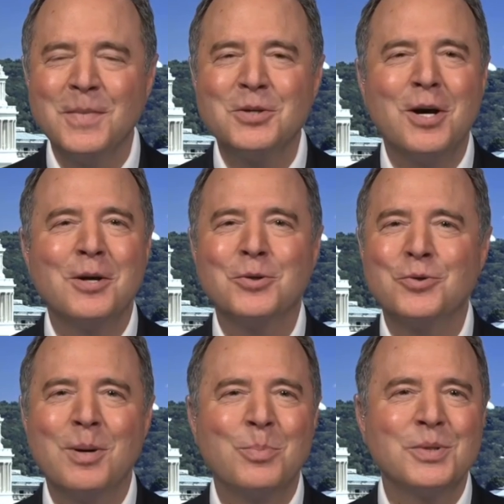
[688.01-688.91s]
Donald
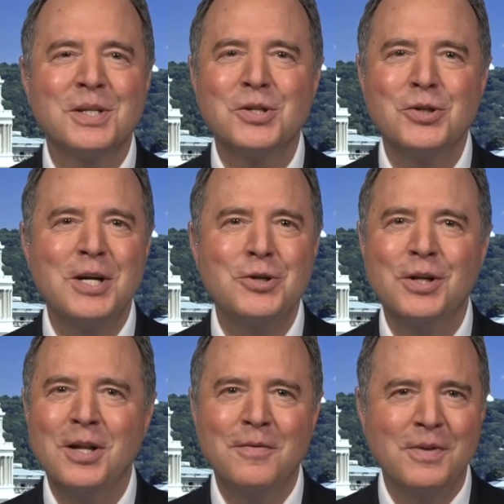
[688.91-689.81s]
Trump was exchanging
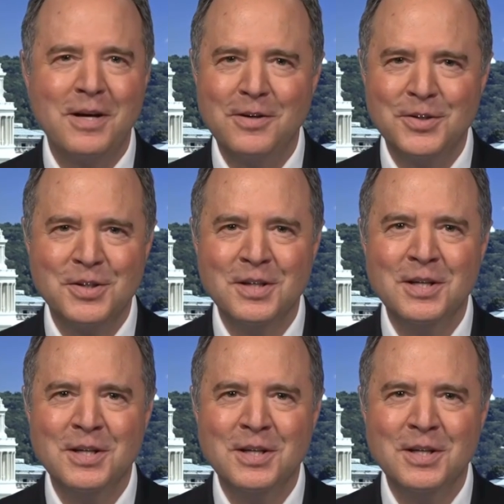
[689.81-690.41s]
love letters